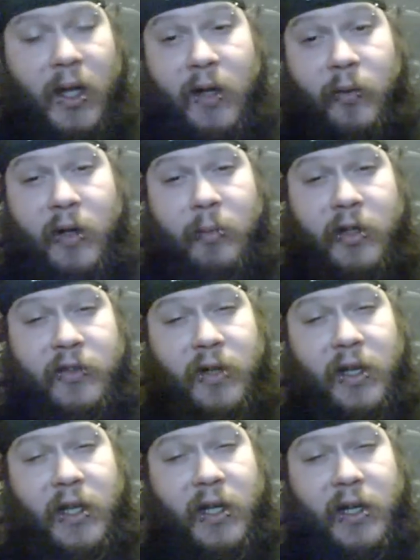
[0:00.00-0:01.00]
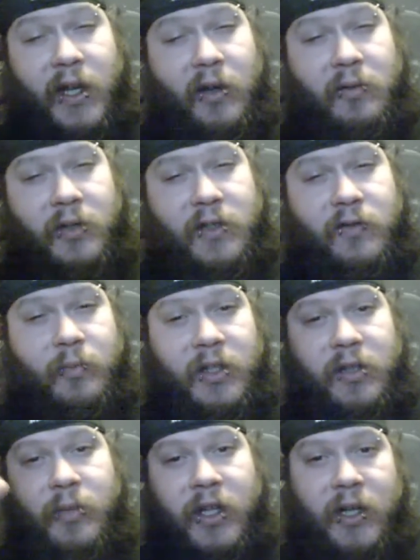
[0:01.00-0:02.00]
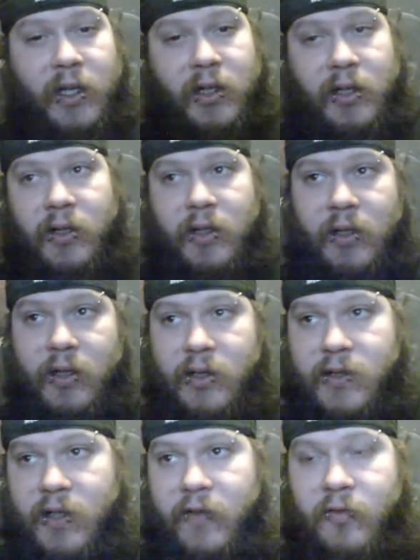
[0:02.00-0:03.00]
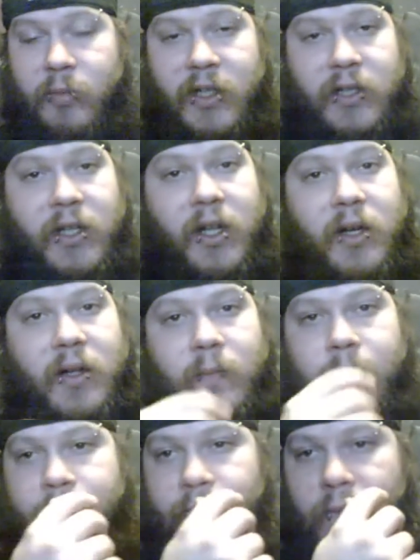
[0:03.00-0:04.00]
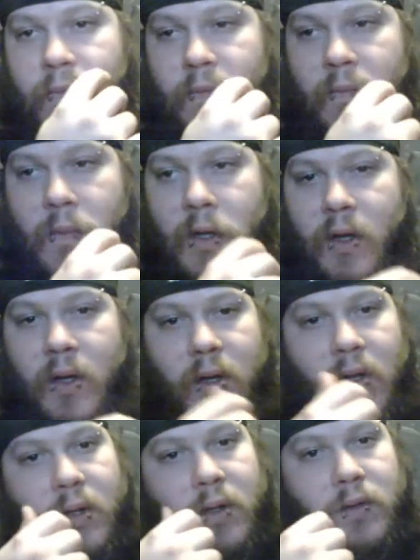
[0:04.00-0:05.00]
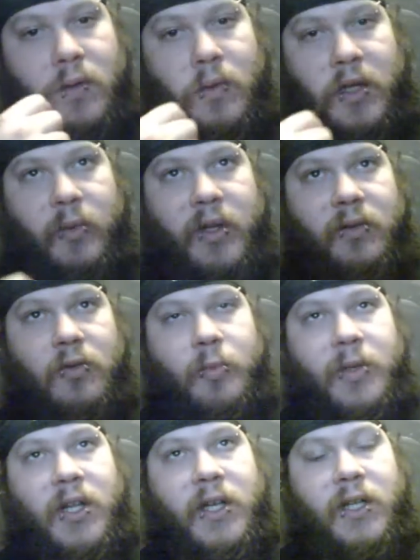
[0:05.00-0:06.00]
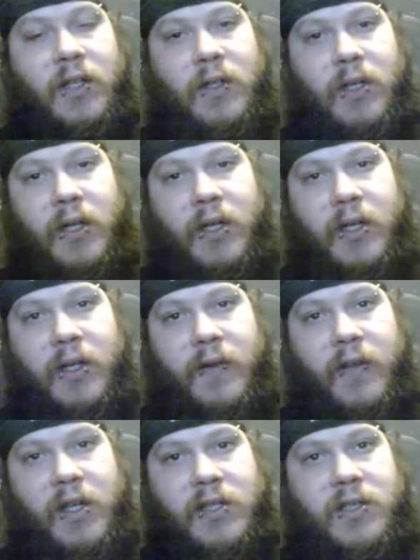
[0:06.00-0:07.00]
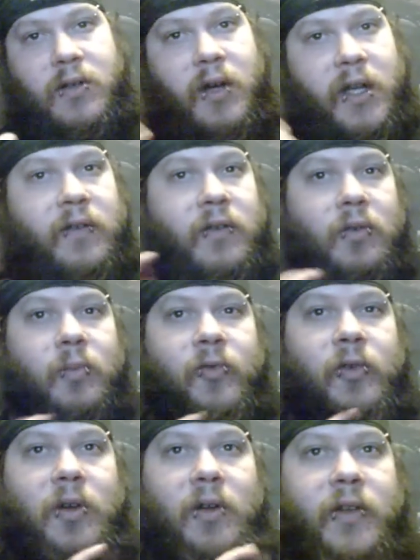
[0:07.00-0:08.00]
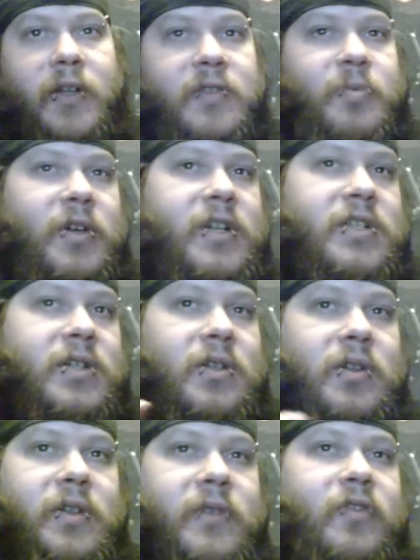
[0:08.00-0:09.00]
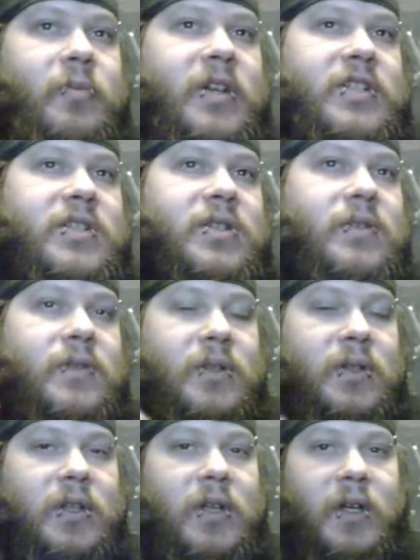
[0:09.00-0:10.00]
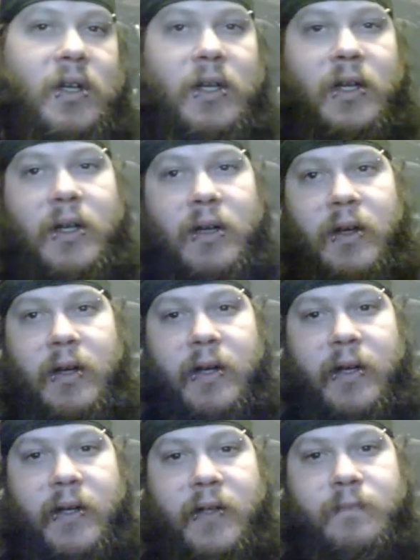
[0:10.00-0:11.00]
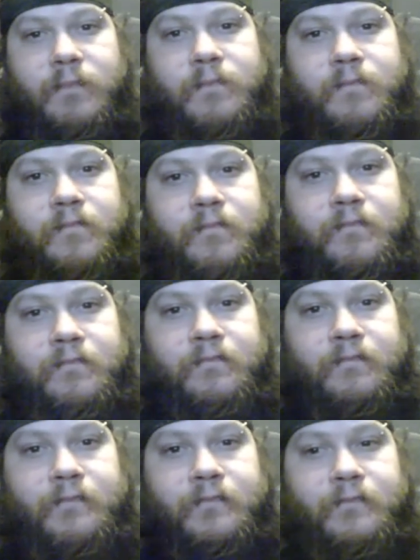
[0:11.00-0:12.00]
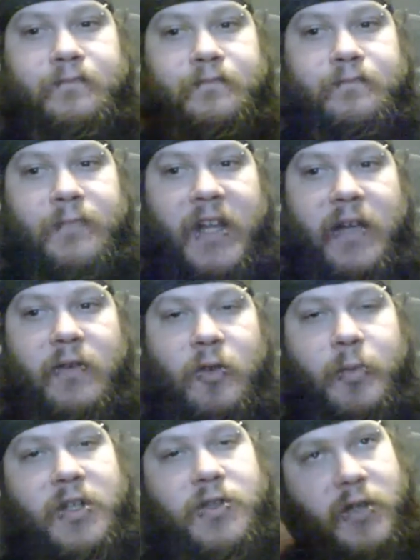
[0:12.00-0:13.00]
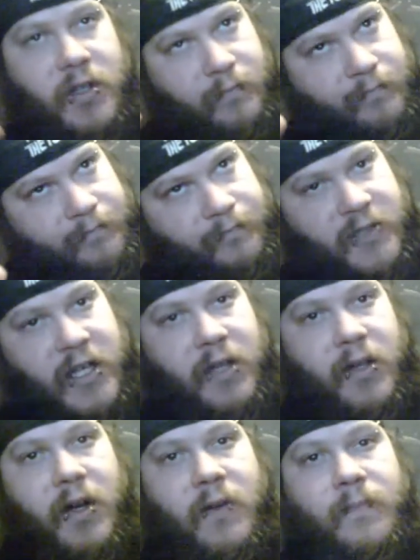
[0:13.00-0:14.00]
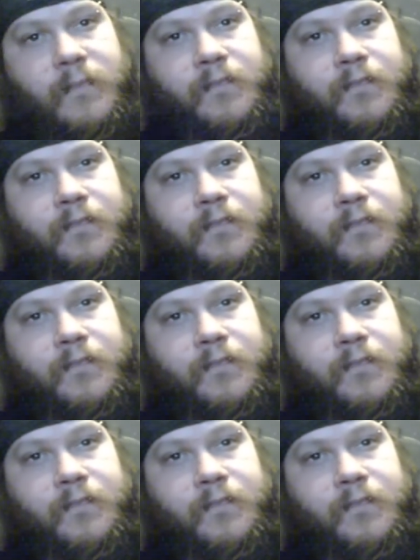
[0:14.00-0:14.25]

Anyway, I'm going to try that now. This will be the beginning of it, and then this stuff will be at the end. So anyway, hope you like it. Thanks to Craig Tube for all the inspiration and all the information. Yeah, hope you enjoy it. Check you later.